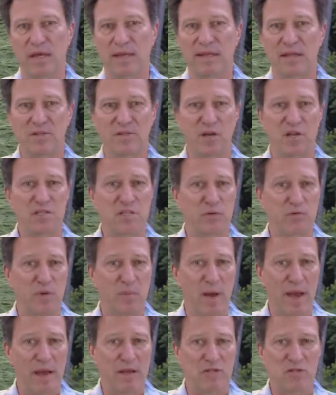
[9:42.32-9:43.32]
Now, just to
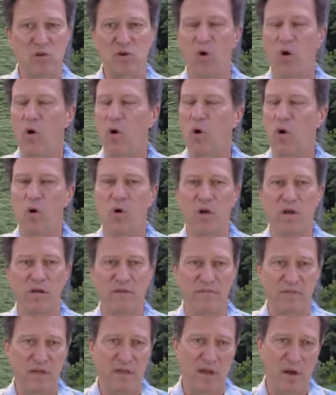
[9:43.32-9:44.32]
remind you, all
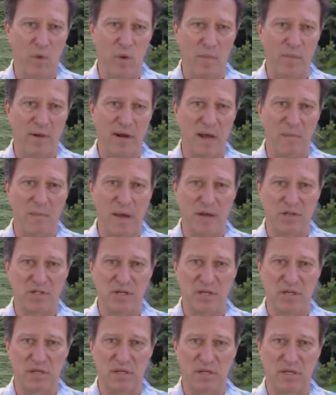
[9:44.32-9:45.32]
of the equipment I
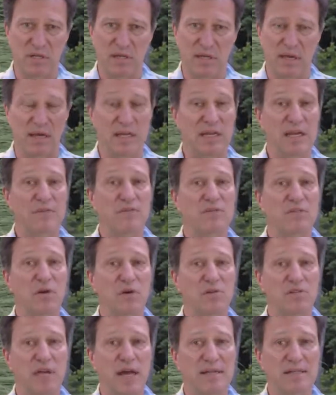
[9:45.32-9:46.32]
mentioned, and even
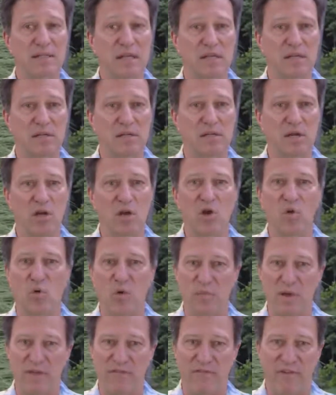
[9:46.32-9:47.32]
those I didn't,
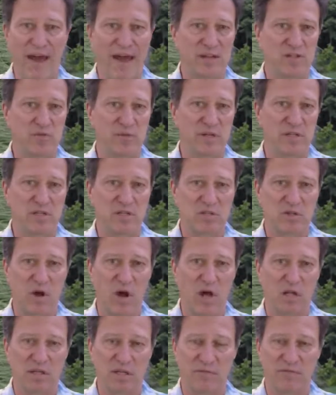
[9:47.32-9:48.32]
will be factory
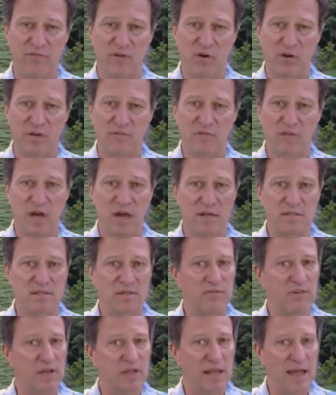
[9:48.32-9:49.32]
installed in Vertiv's
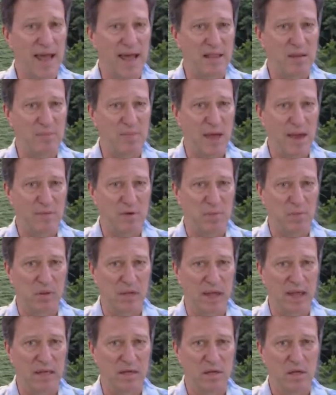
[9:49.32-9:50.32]
Huntsville, Alabama
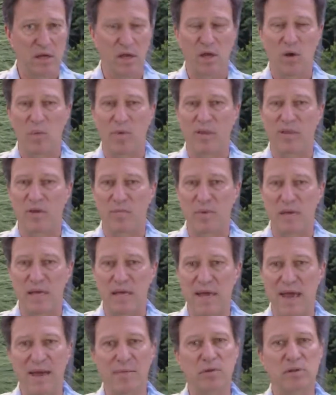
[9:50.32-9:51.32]
plant, where they'll be
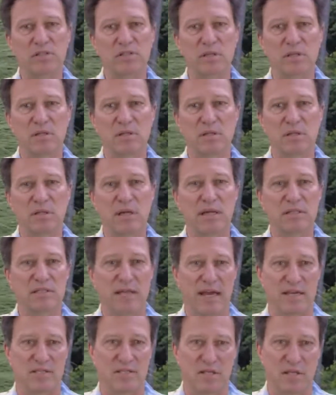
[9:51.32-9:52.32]
cabled and
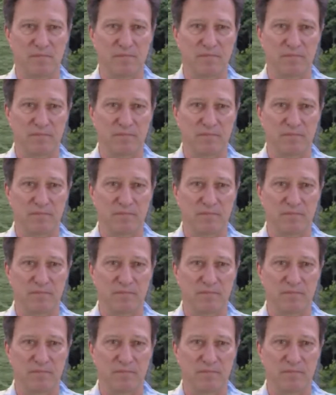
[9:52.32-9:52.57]
tested.